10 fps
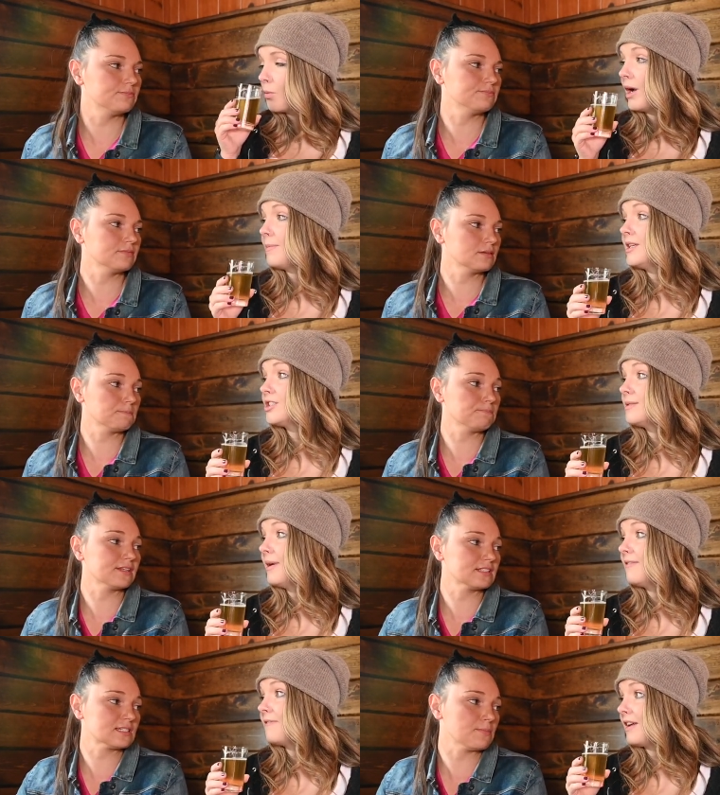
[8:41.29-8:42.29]
Speaker 1: White peach is
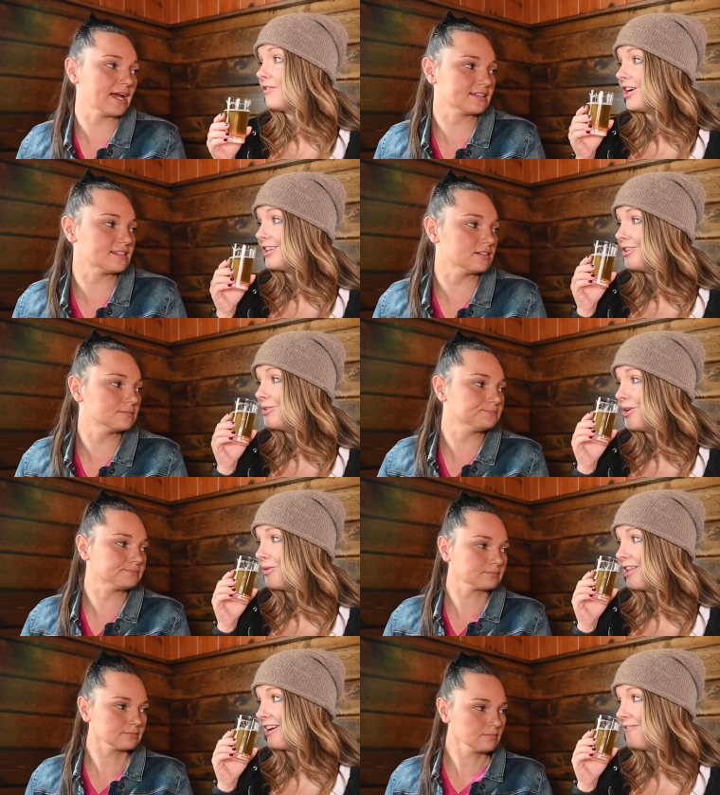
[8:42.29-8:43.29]
my favorite. You. you.
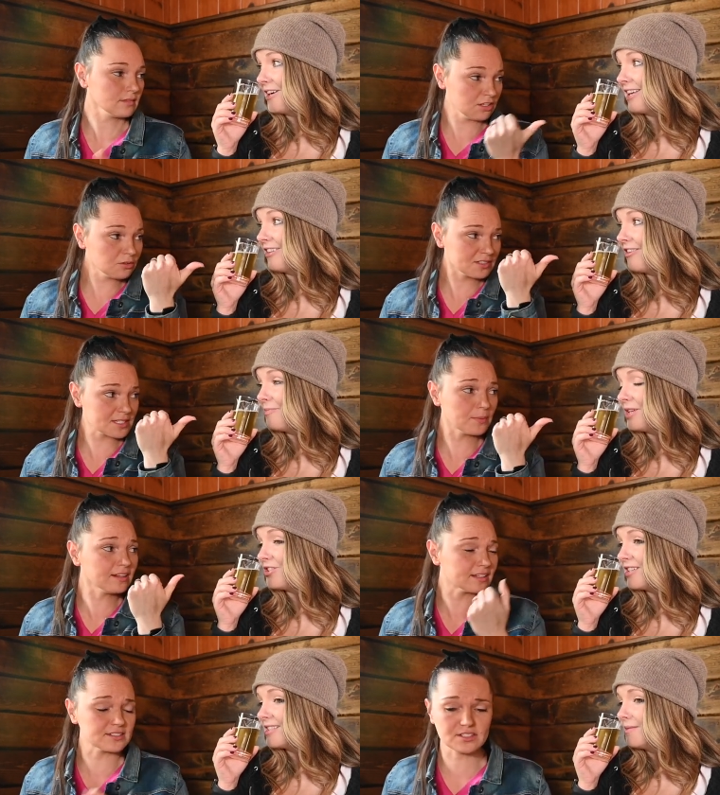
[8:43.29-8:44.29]
know that I fucking You can
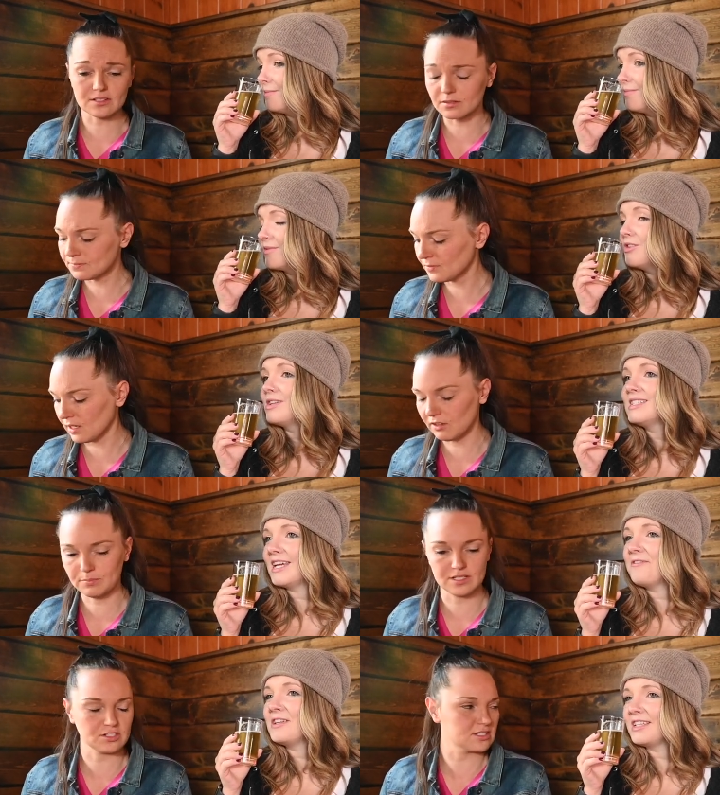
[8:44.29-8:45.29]
smell peaches. it too. You can
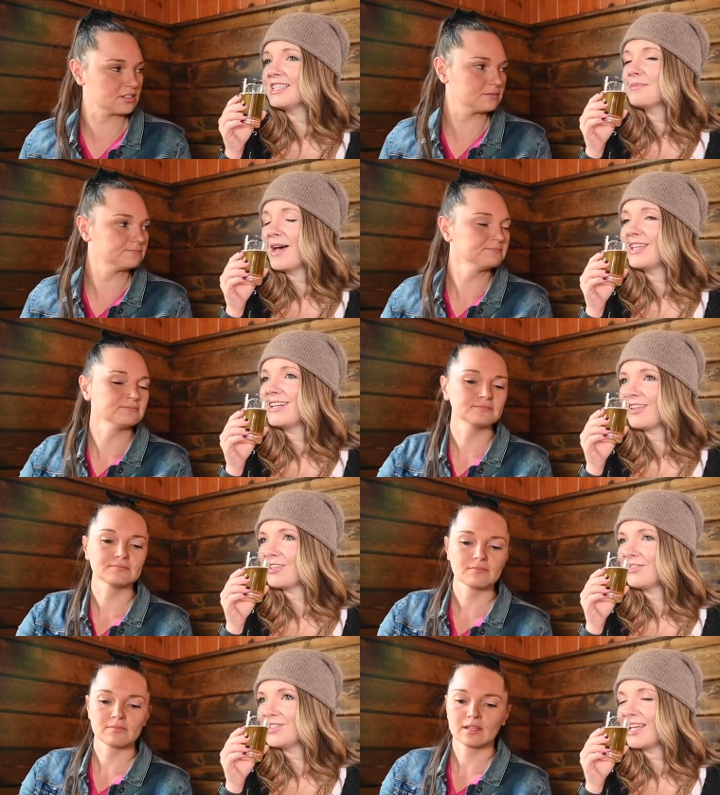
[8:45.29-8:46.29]
definitely smell it now
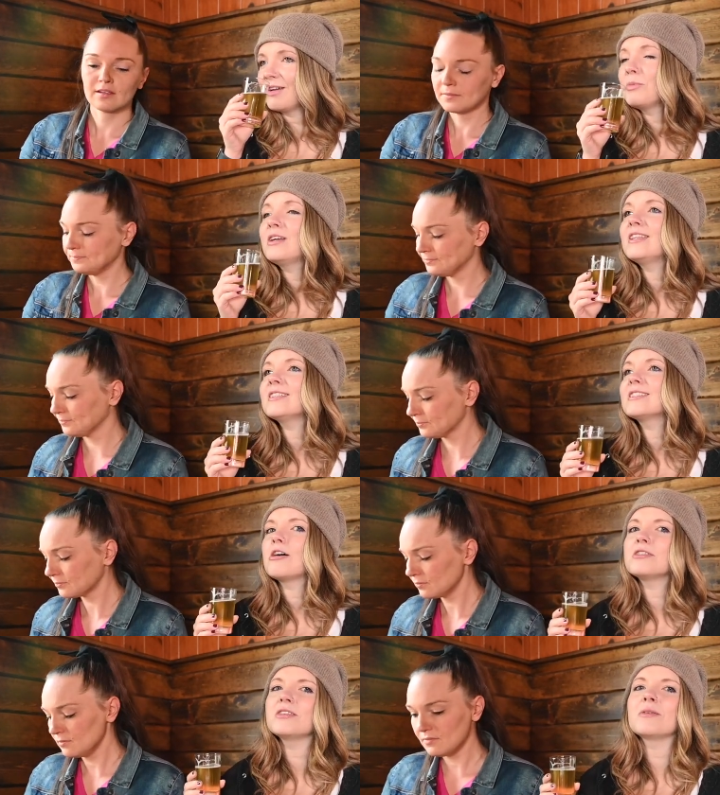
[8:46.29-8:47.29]
that you've said it. Well, and that's
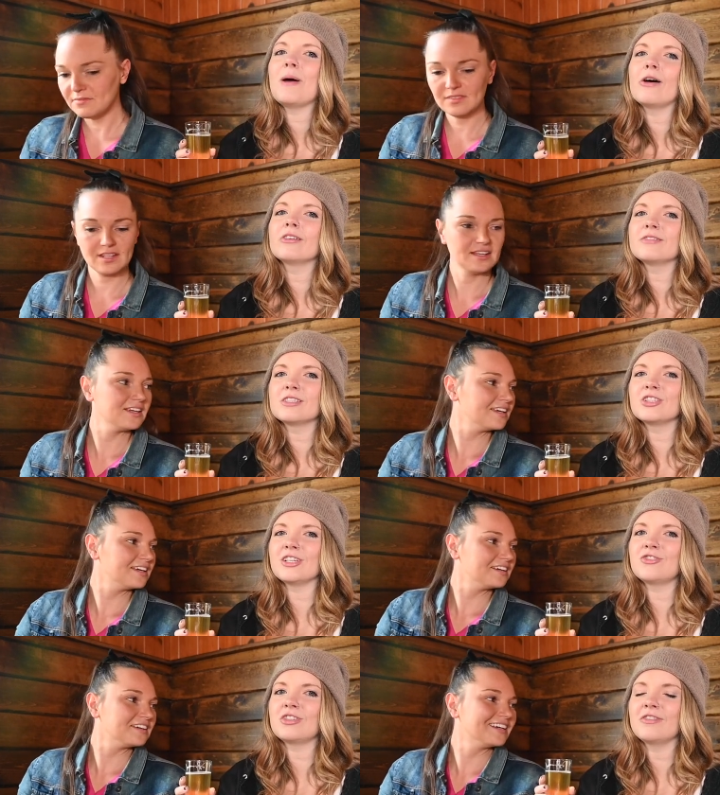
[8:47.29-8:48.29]
also the power of
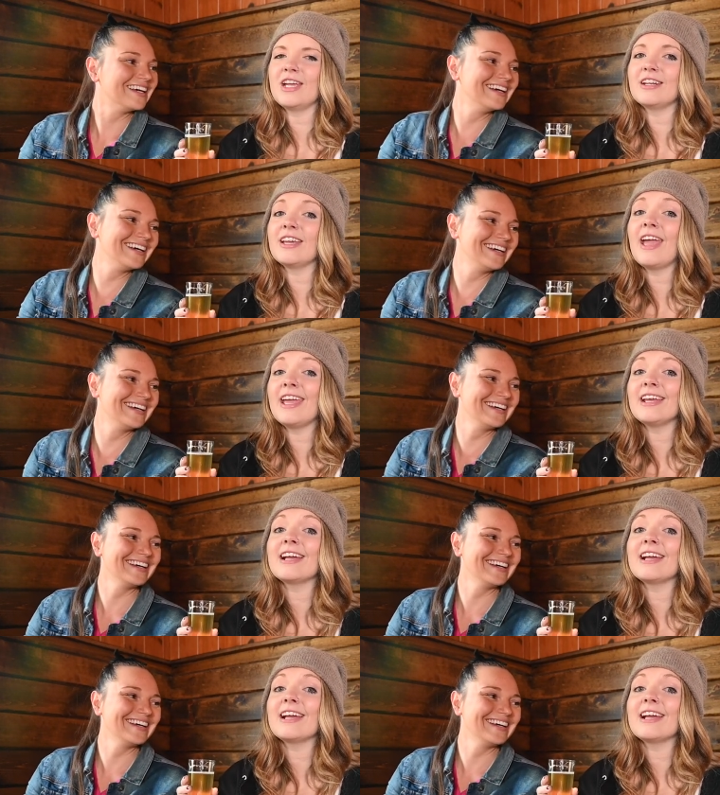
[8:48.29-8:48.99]
suggestion, right? And I hate,